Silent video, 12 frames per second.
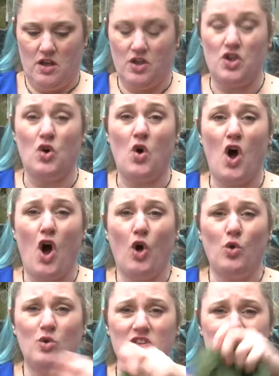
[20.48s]
your
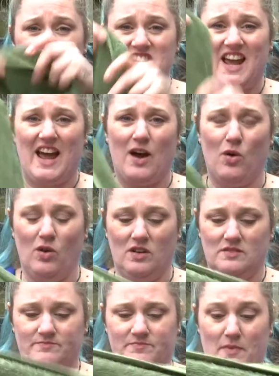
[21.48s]
old towel,
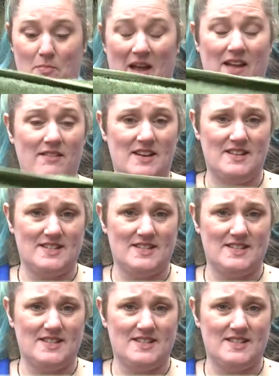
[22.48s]
apparently